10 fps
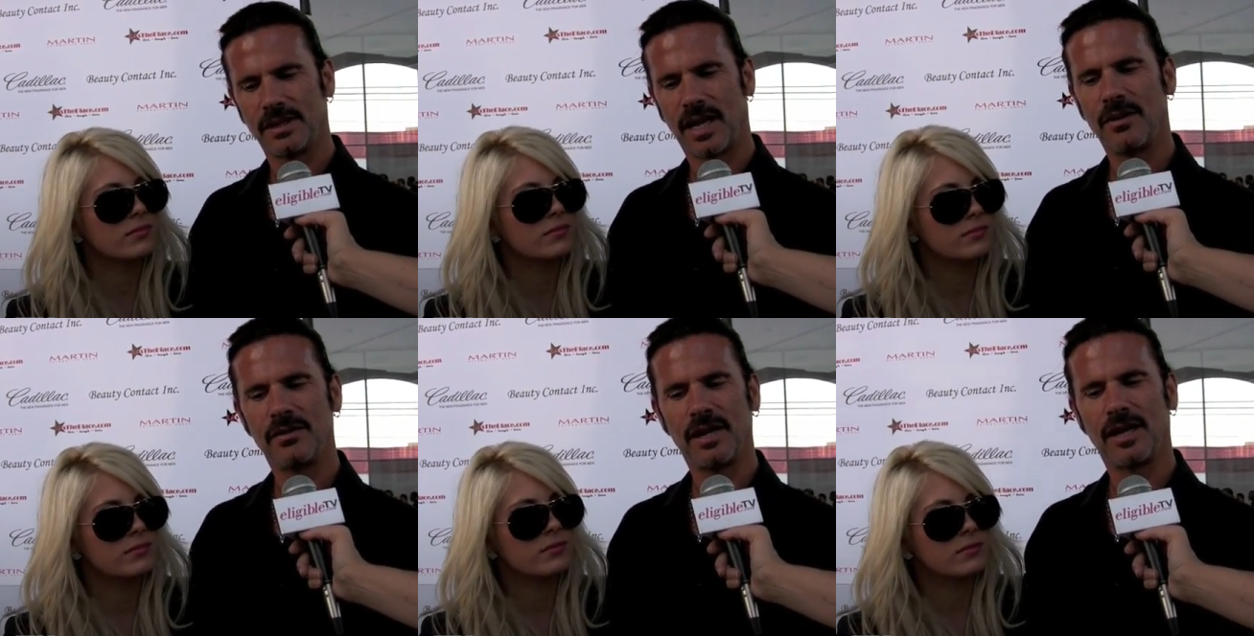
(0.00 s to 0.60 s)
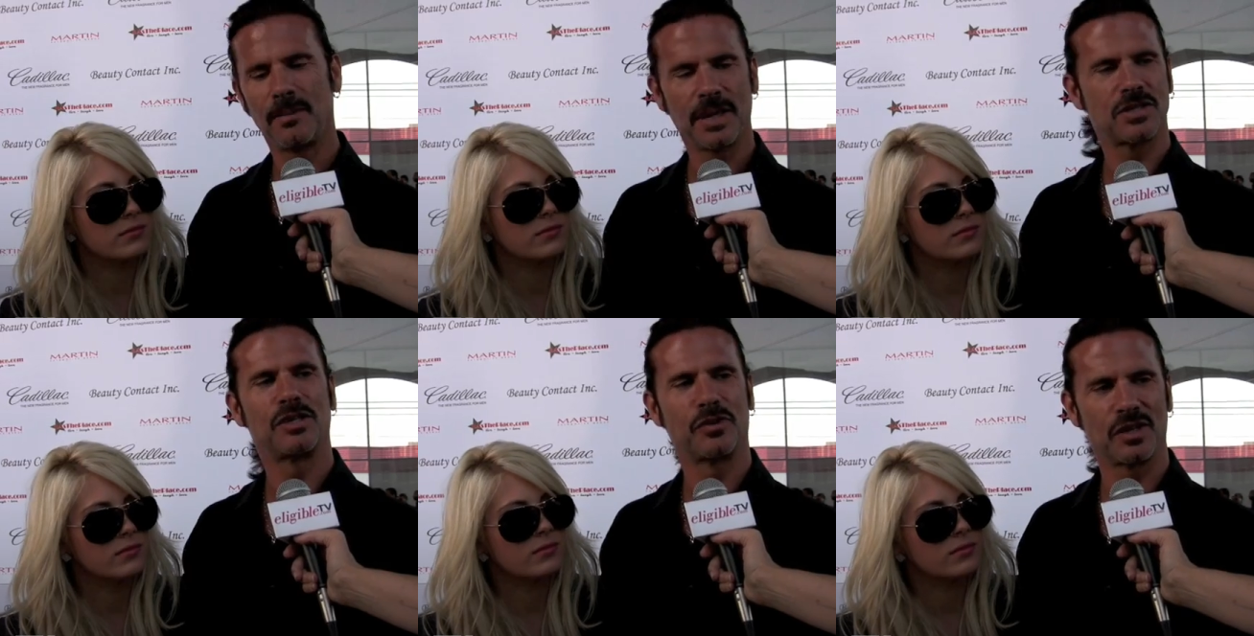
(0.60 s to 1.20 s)
Speaker 1: And a
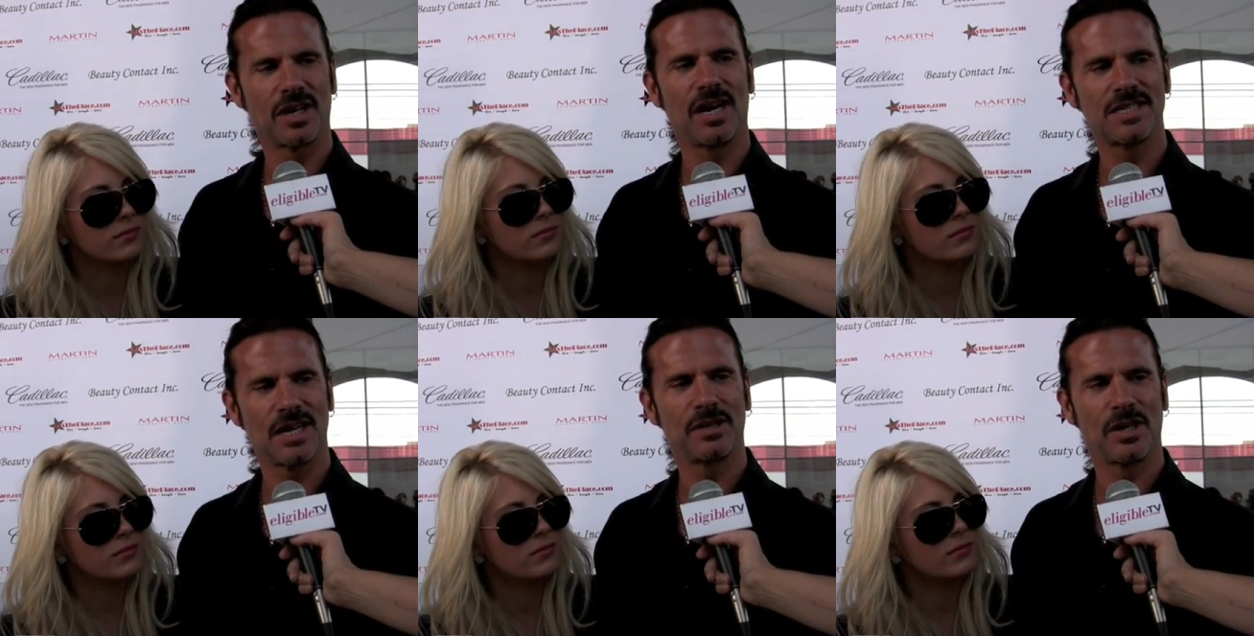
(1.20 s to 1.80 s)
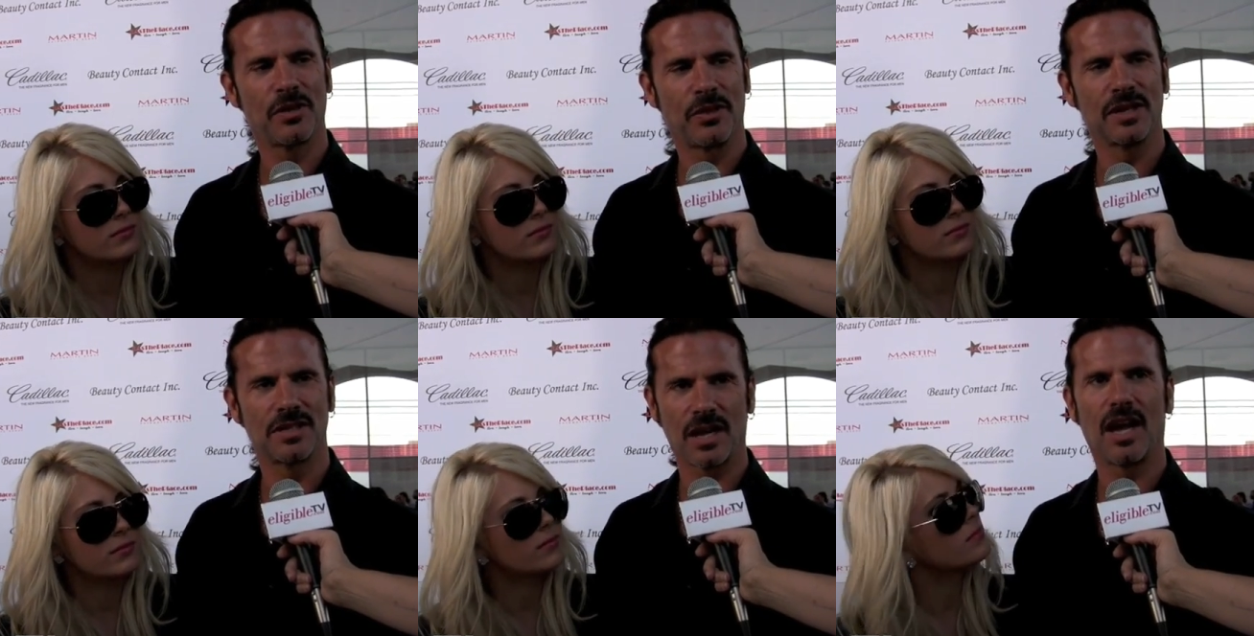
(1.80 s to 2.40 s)
message for the guys out there,
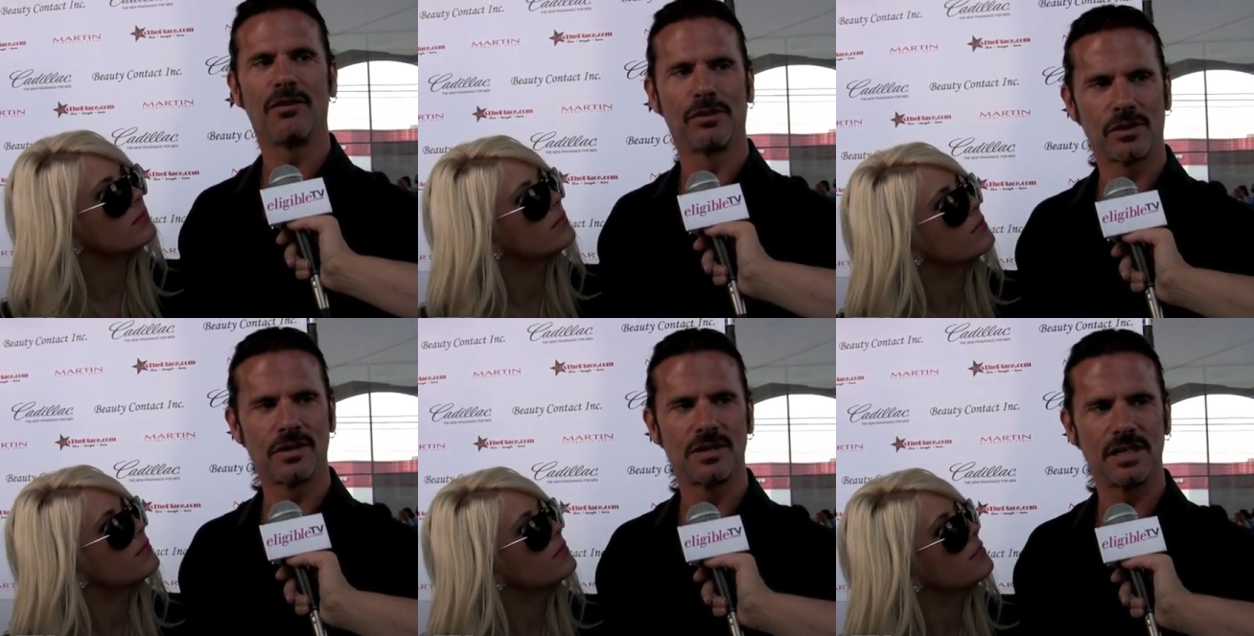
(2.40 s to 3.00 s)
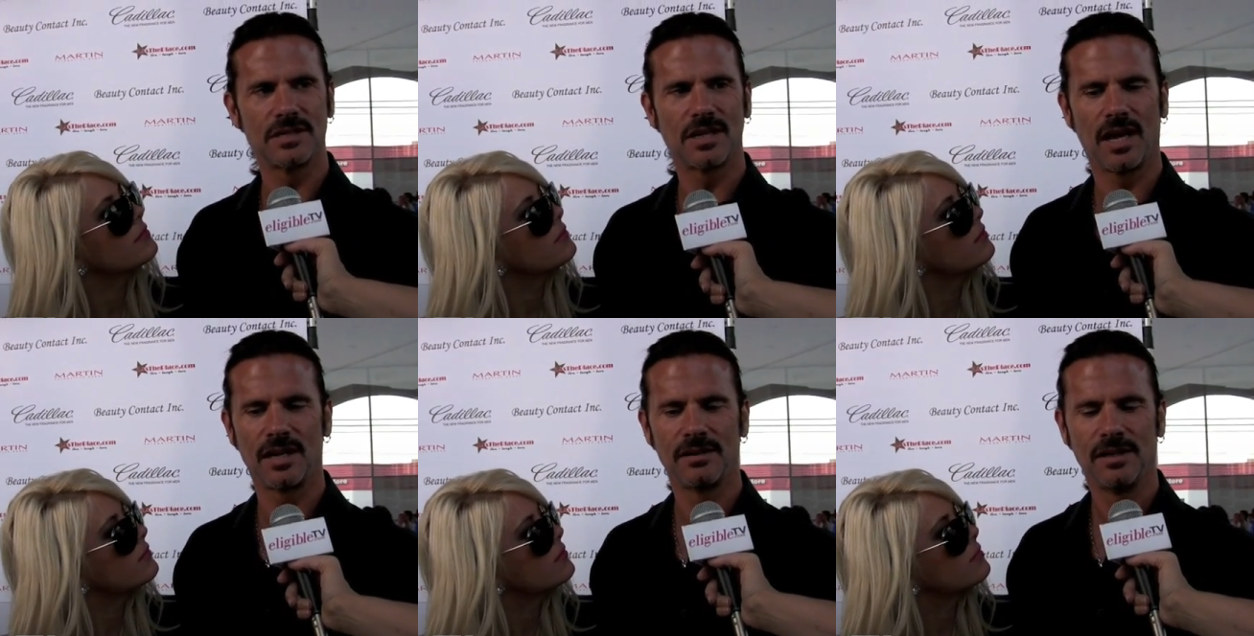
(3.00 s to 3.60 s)
things that I've learned is that